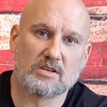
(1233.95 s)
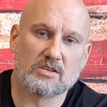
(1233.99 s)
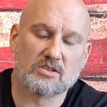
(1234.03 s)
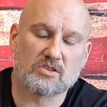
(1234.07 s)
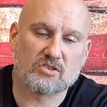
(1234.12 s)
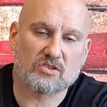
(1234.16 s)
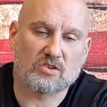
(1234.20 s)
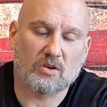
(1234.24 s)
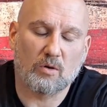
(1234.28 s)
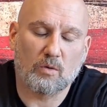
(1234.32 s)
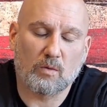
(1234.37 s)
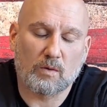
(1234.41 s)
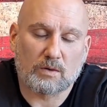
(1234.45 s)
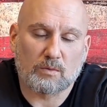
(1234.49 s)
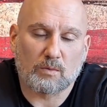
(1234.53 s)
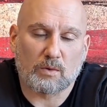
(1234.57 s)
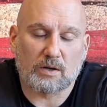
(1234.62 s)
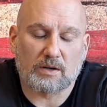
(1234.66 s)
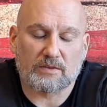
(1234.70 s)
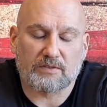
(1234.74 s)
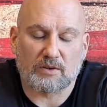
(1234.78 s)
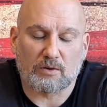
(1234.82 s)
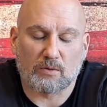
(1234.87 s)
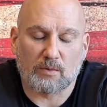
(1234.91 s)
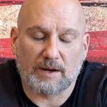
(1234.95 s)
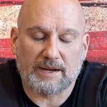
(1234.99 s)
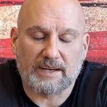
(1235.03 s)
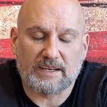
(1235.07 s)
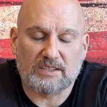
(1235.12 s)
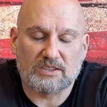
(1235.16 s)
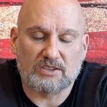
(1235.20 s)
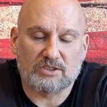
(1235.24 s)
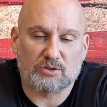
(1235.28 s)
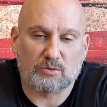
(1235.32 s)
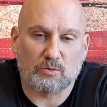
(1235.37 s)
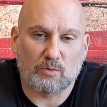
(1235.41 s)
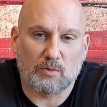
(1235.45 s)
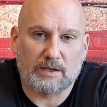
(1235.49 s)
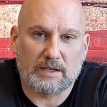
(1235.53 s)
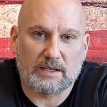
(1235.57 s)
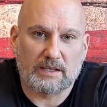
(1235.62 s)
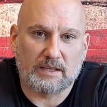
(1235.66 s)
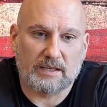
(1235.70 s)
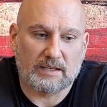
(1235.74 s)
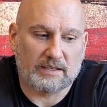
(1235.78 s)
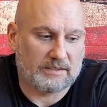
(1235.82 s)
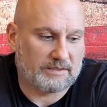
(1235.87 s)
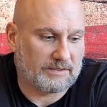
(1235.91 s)
So when we're at the range, we
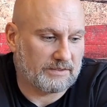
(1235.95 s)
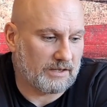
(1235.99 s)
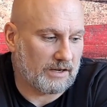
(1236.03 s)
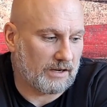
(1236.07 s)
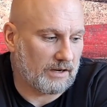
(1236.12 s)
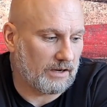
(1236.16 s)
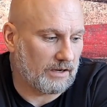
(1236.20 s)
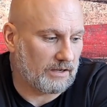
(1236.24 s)
can